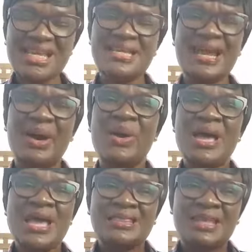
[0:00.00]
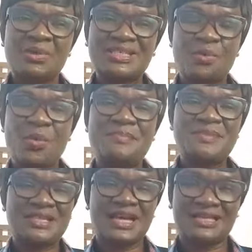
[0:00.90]
Now, there was a
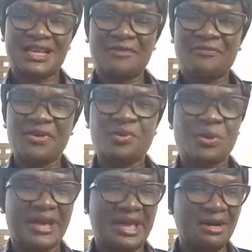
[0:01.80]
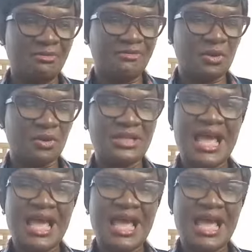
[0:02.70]
website that I found quite helpful.